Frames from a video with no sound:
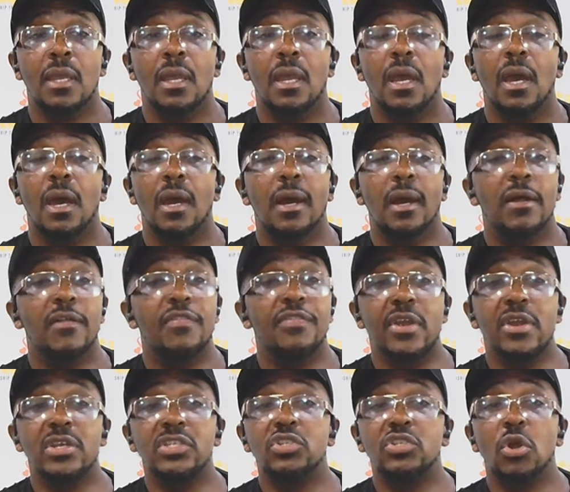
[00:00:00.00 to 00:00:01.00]
Uh,
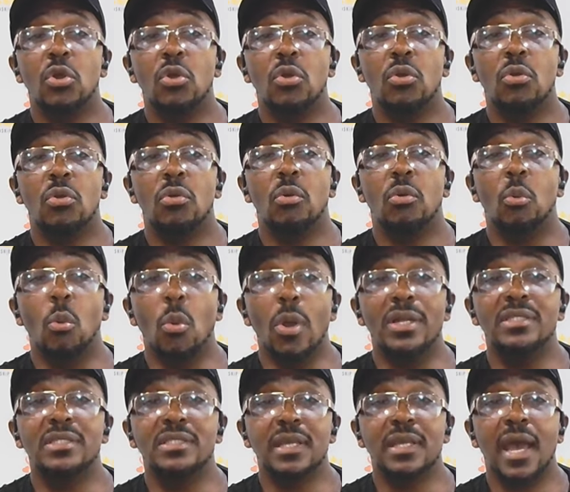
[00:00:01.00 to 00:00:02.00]
there's no
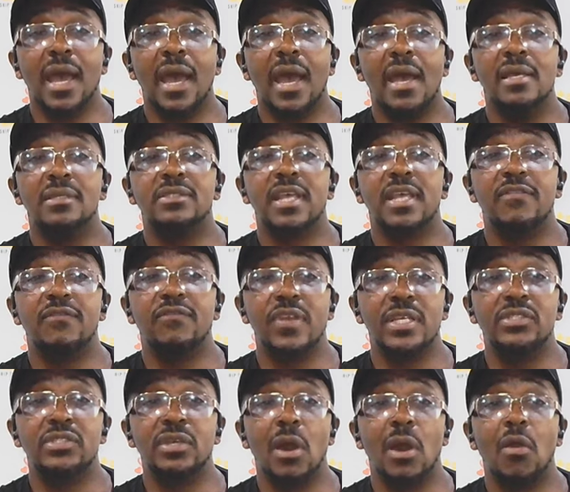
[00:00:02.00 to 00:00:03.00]
one size that
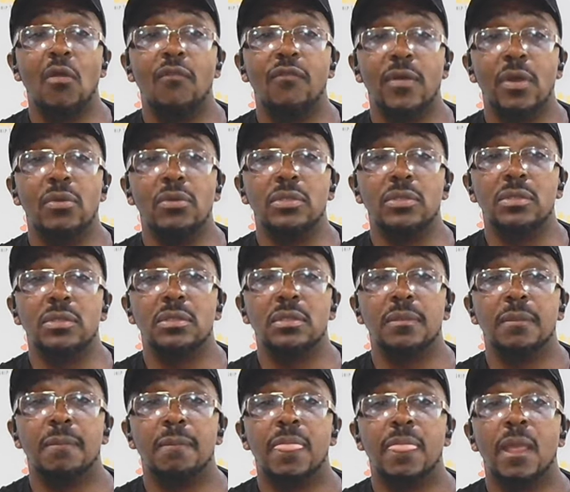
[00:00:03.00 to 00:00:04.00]
fits all, folks,
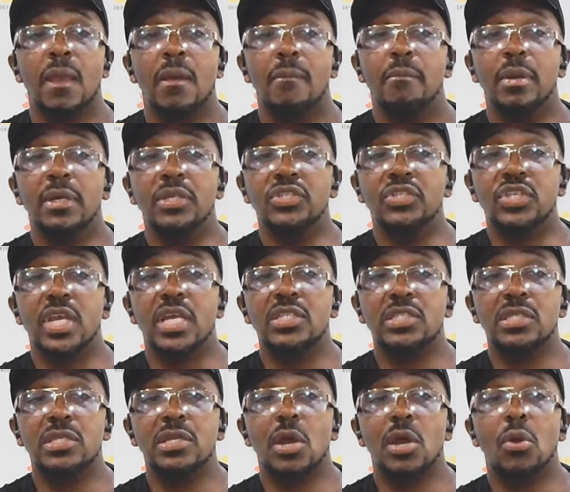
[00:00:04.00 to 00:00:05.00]
but
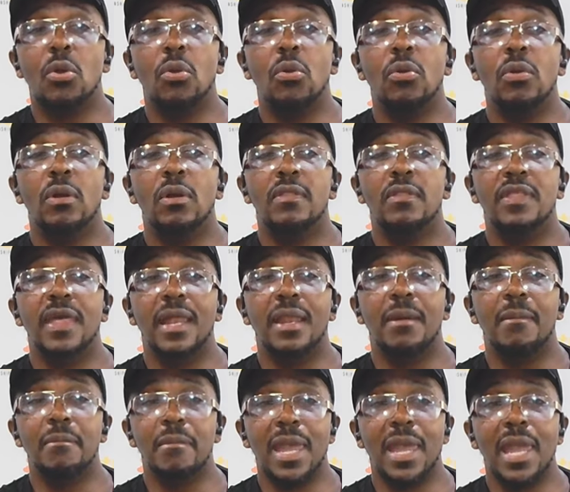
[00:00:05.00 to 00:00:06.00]
just know that
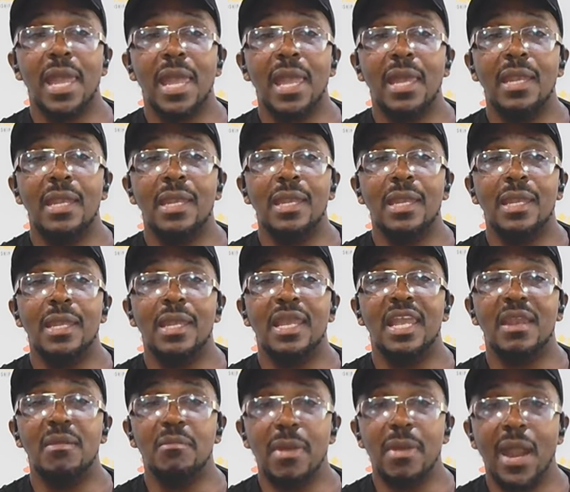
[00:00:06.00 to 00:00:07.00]
a man
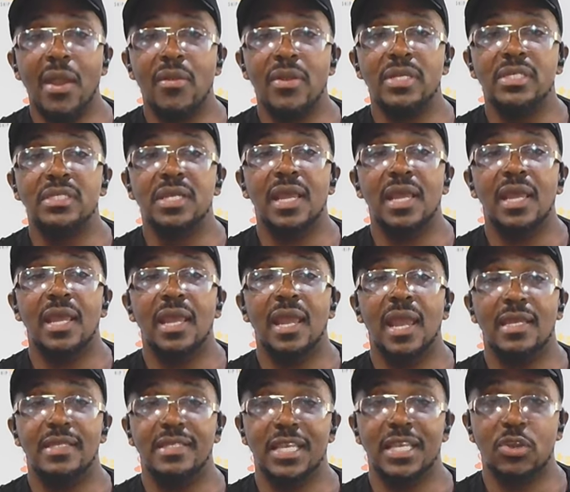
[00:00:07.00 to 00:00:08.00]
in marriage
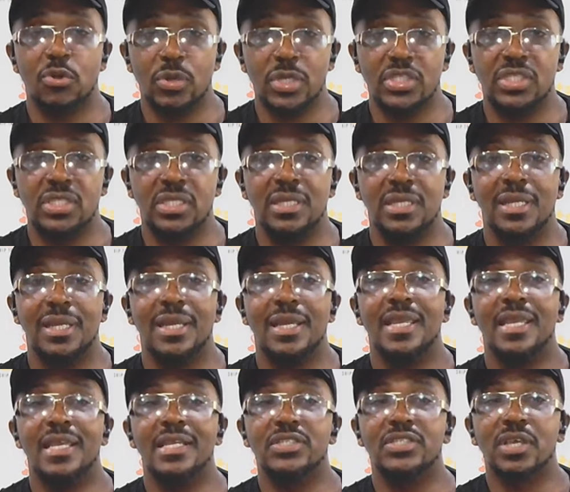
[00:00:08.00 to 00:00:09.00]
as a Christian
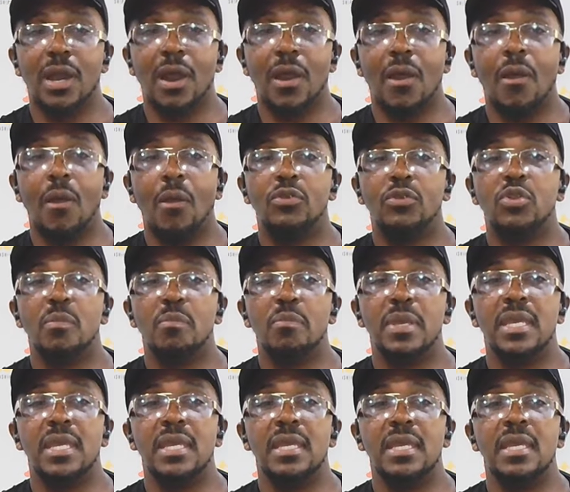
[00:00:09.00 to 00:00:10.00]
is called to
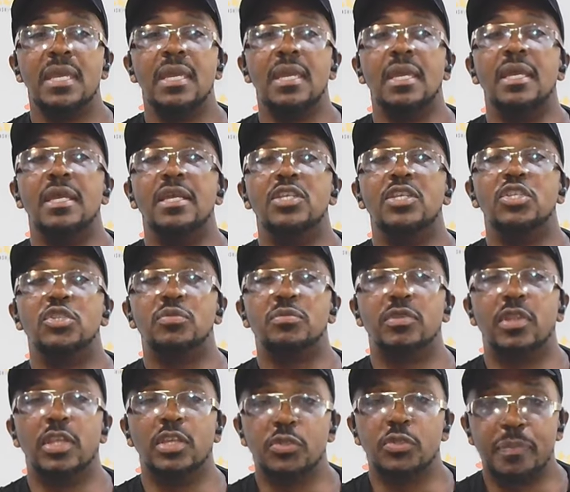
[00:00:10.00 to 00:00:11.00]
be
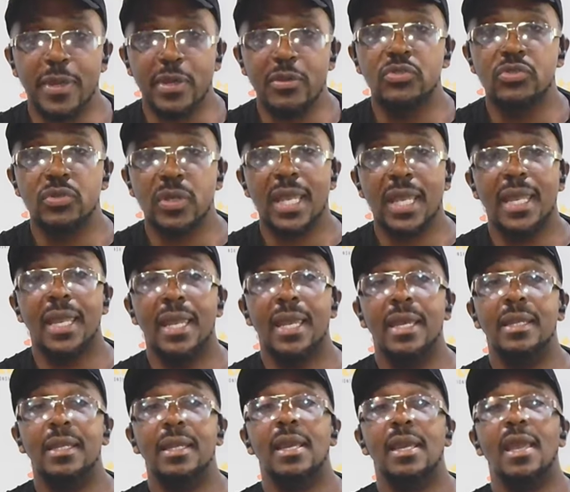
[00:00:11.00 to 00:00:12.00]
the spiritual
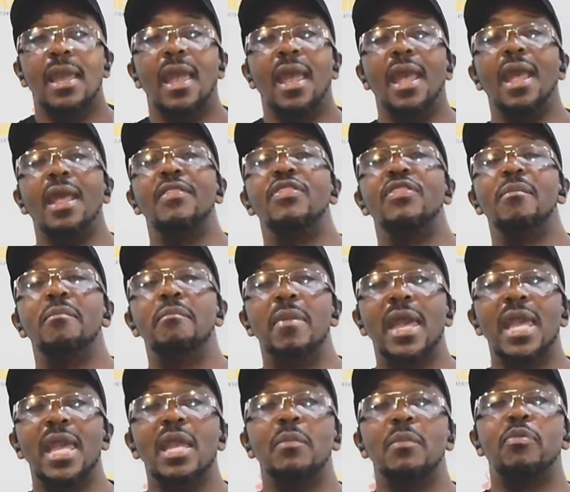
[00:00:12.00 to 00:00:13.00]
head and the
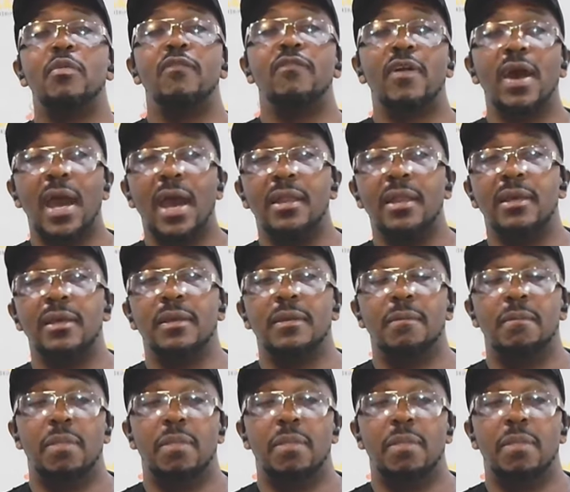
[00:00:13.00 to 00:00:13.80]
main provider.